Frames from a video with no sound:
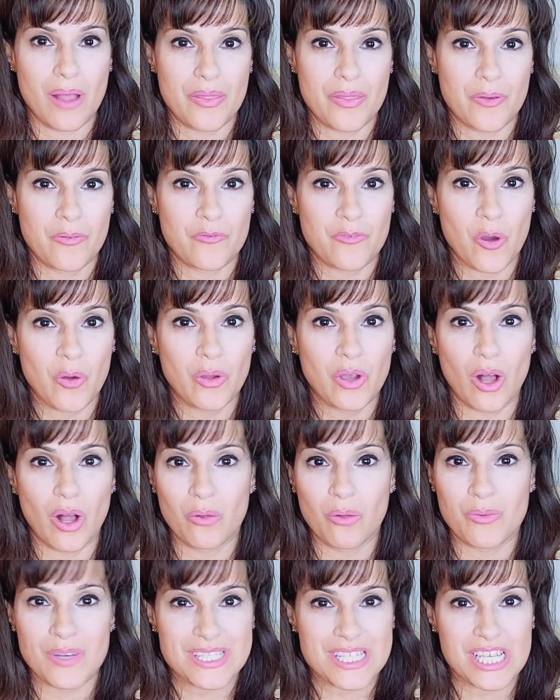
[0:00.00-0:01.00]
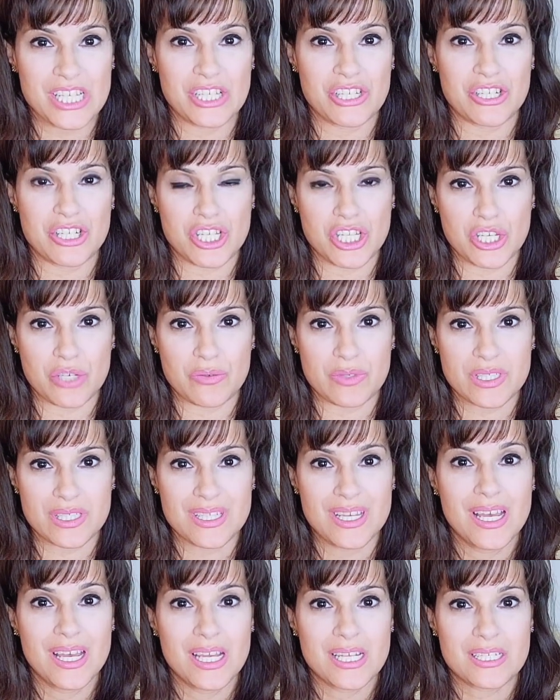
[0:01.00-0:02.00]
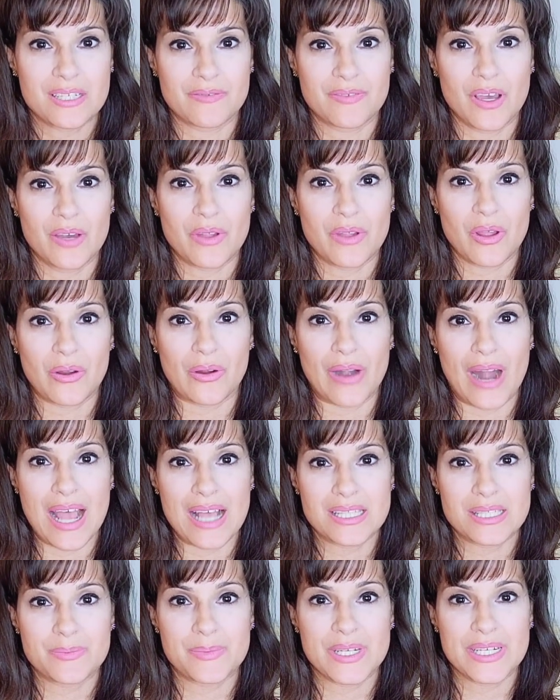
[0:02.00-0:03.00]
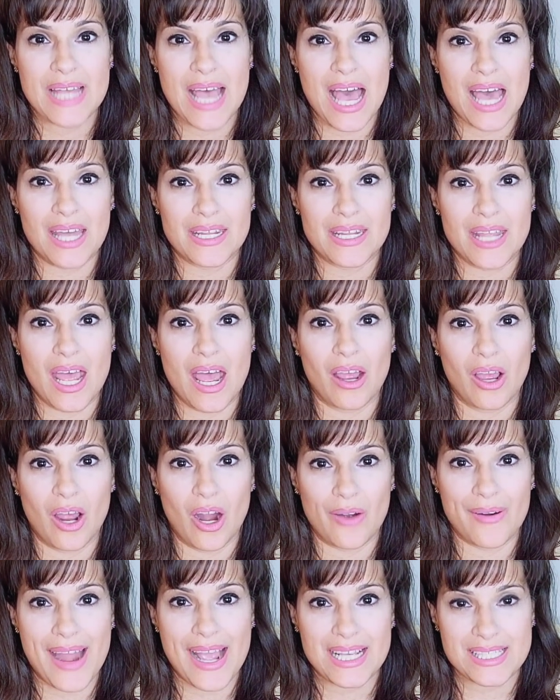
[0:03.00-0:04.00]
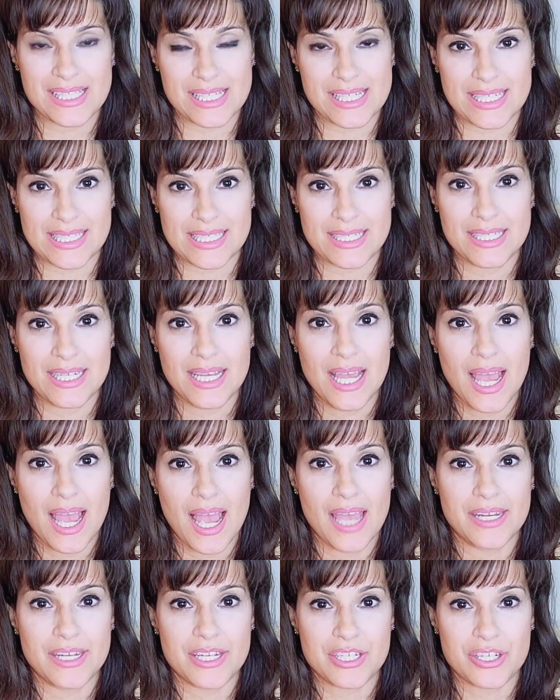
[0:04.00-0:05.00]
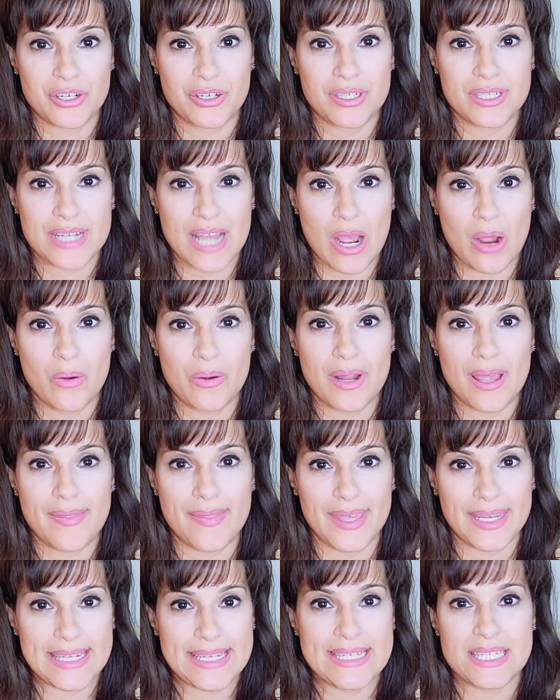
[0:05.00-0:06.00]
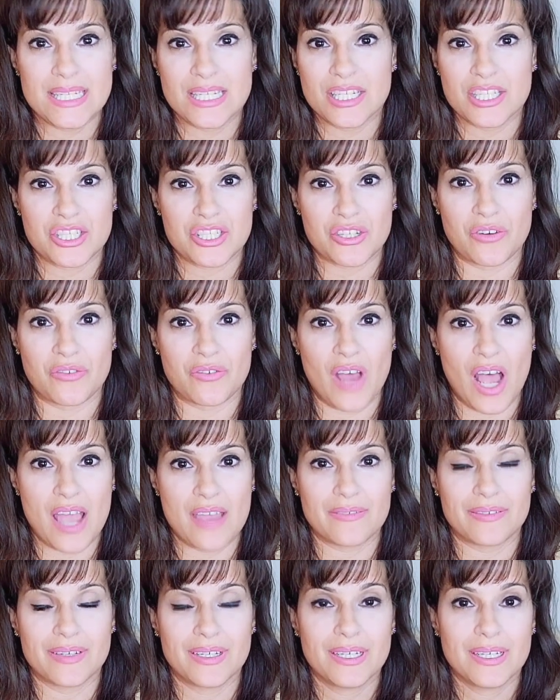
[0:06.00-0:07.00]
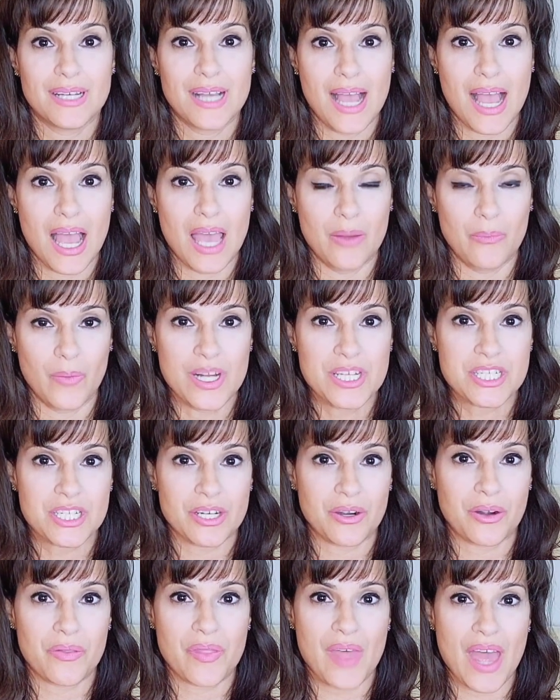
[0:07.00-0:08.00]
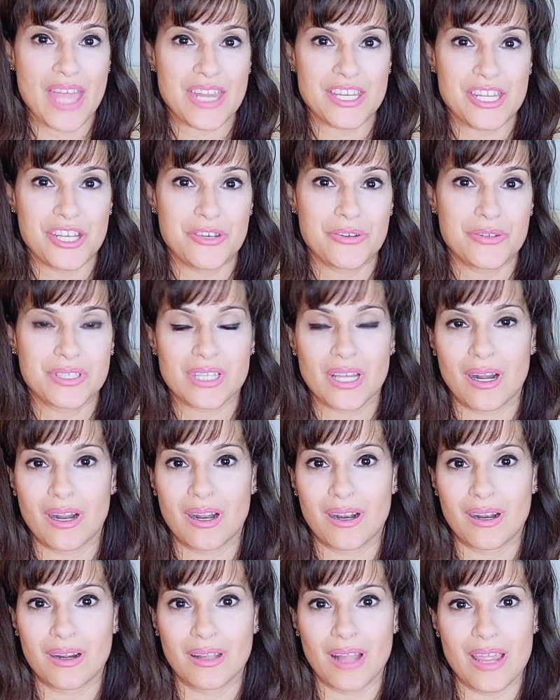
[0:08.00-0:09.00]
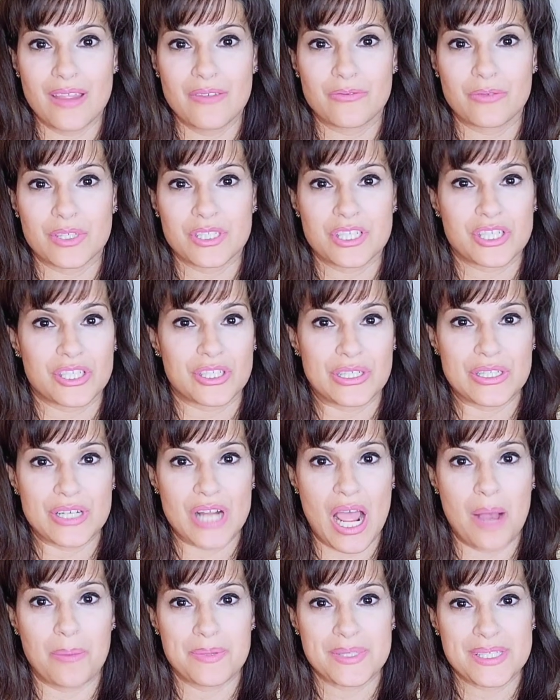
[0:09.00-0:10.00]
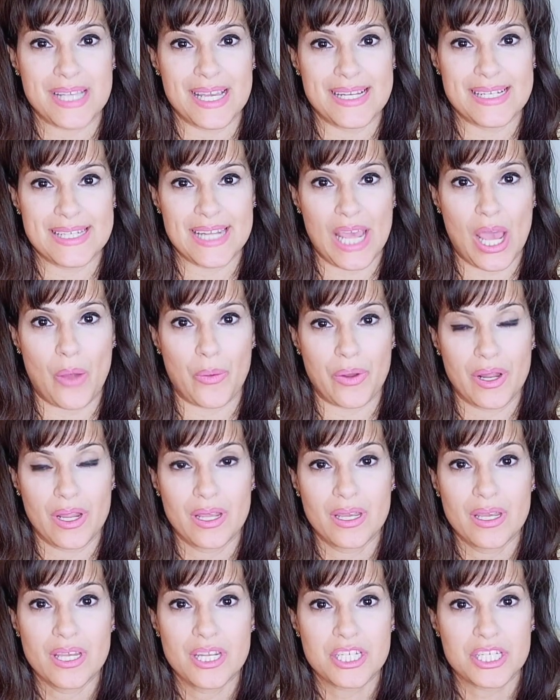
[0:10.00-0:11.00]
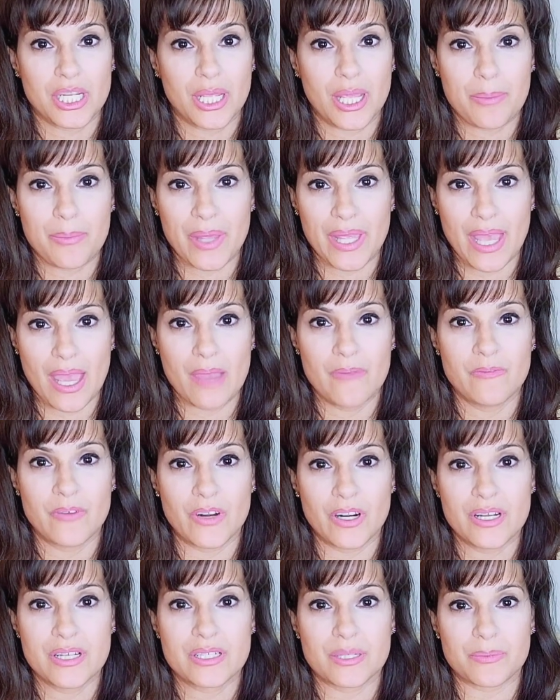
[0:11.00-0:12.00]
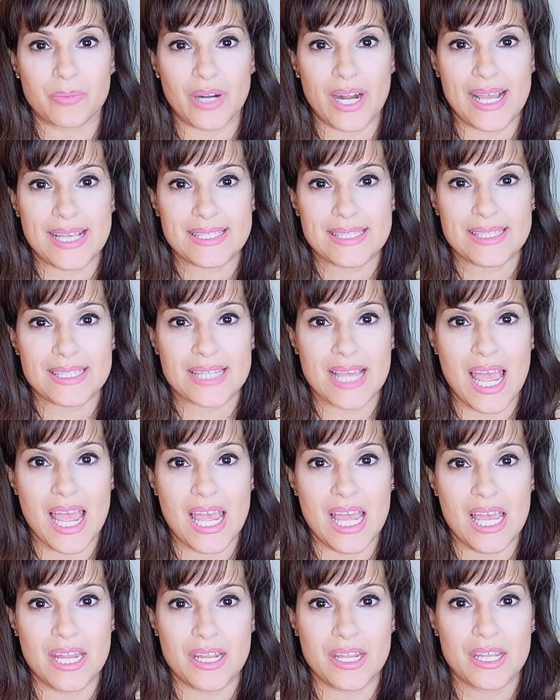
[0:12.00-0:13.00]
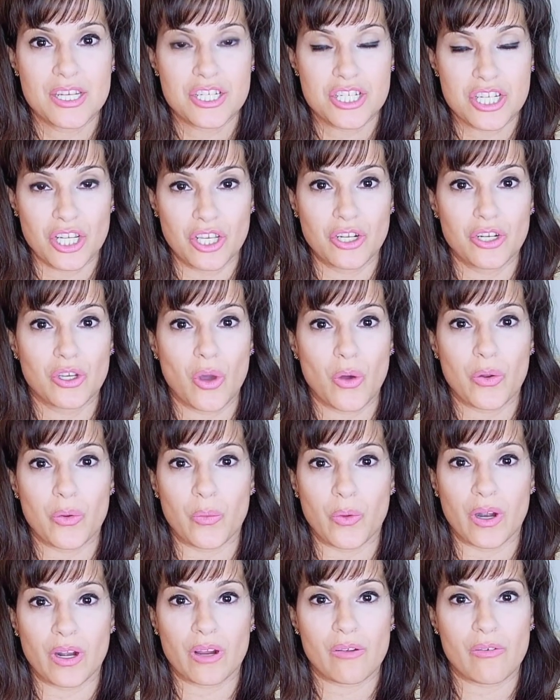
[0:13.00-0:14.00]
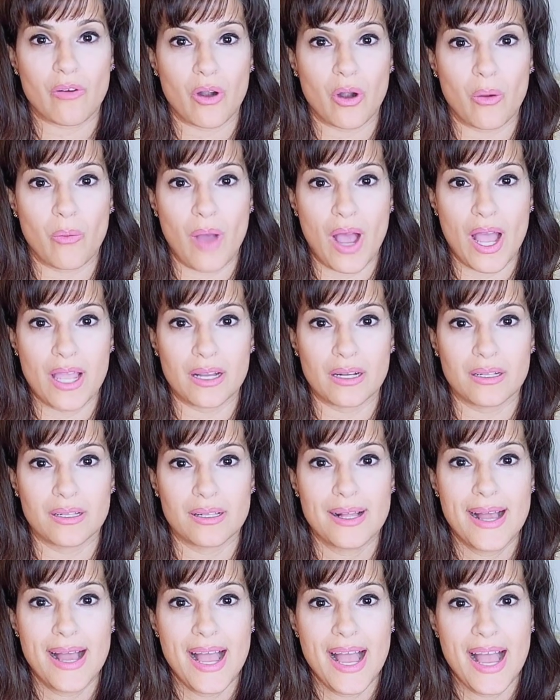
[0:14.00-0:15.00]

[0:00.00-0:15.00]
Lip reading: the phone call wasn't good news. She found out her husband had a car accident and it turned out that he didn't survive. And when she heard that news, her life was turned upside down. She became very depressed and she couldn't go to work for a while,